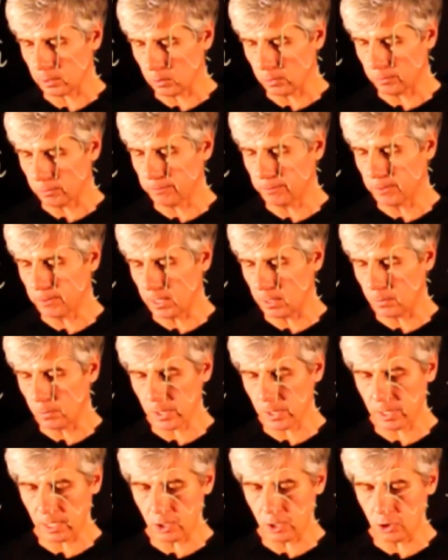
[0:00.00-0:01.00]
of V
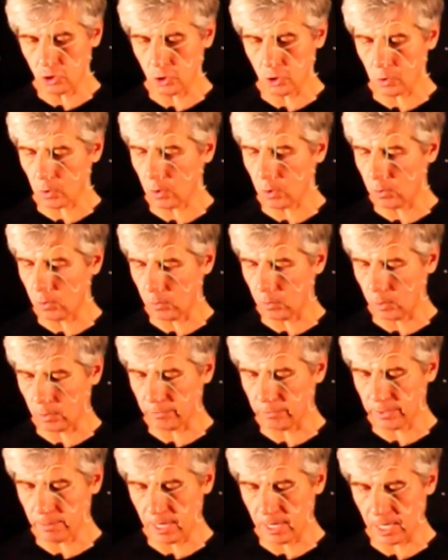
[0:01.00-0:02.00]
with each row
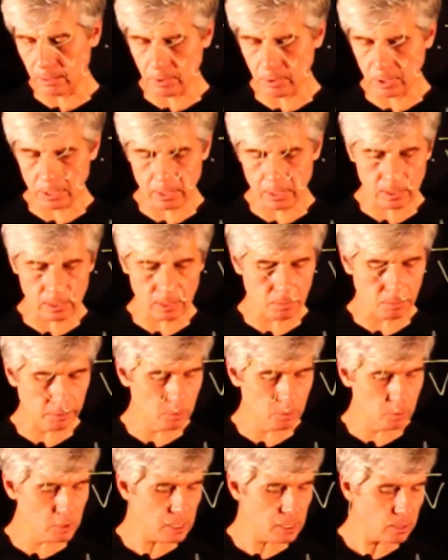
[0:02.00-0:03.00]
of the matrix is equal
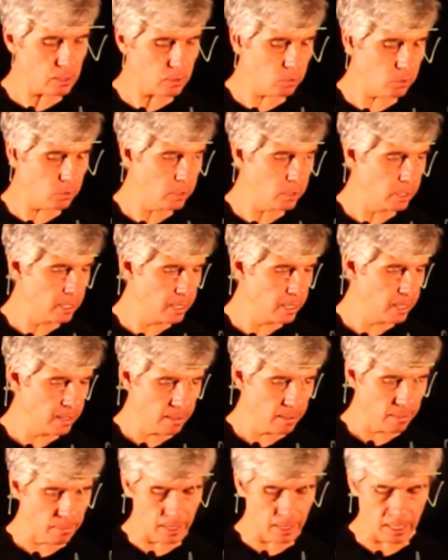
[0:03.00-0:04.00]
to 0,
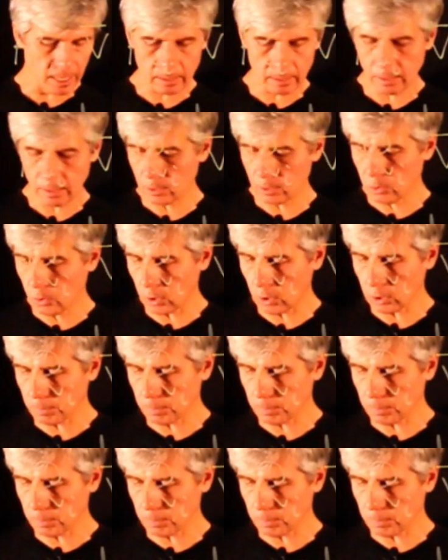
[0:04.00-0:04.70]
then the dot